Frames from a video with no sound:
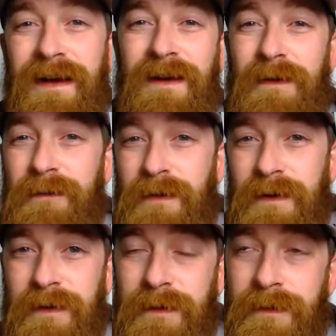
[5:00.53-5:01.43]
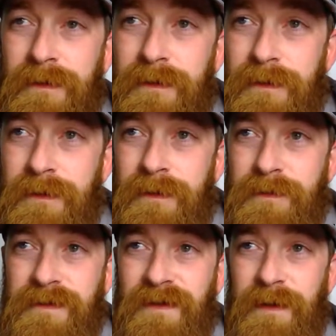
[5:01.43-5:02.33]
I got a friend
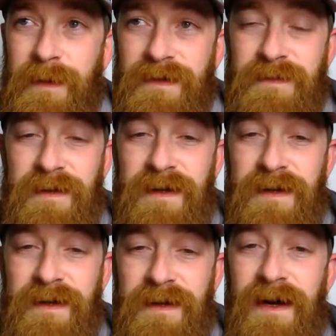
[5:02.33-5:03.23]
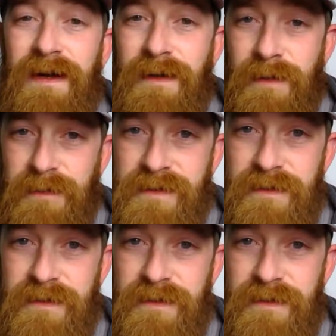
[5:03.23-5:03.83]
who's gonna get me on some coyotes,